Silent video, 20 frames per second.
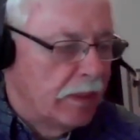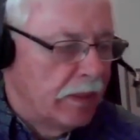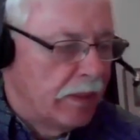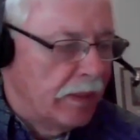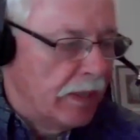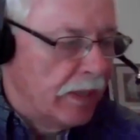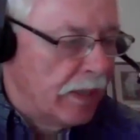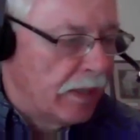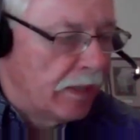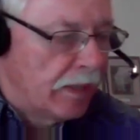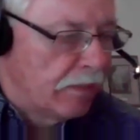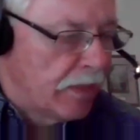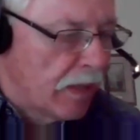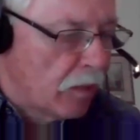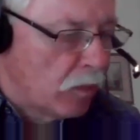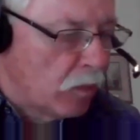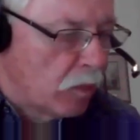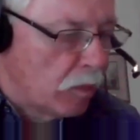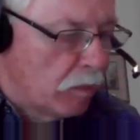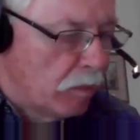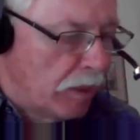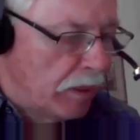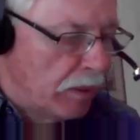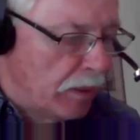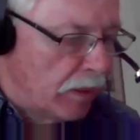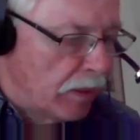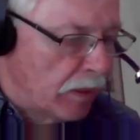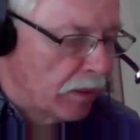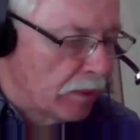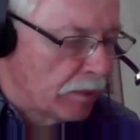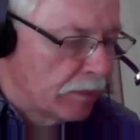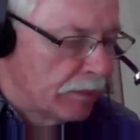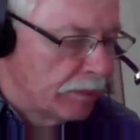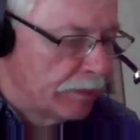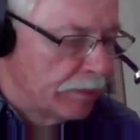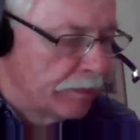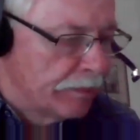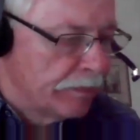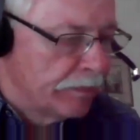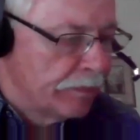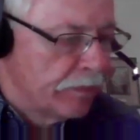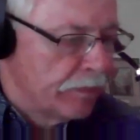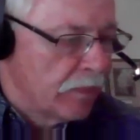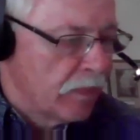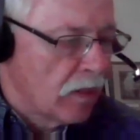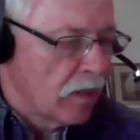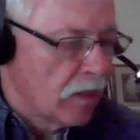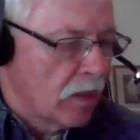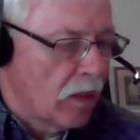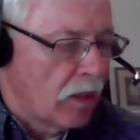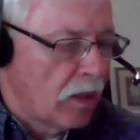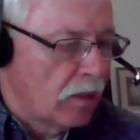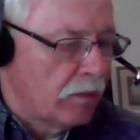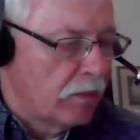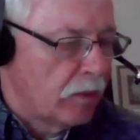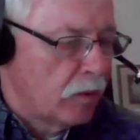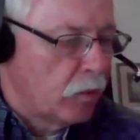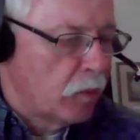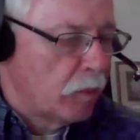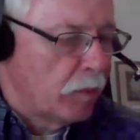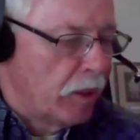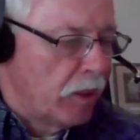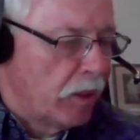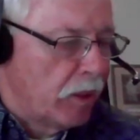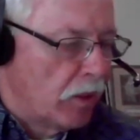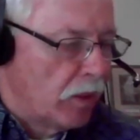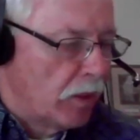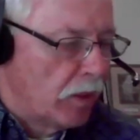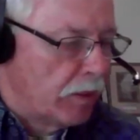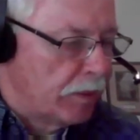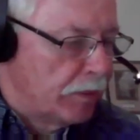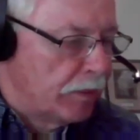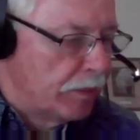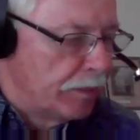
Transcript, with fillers: None of that will be there. All of it will be gone.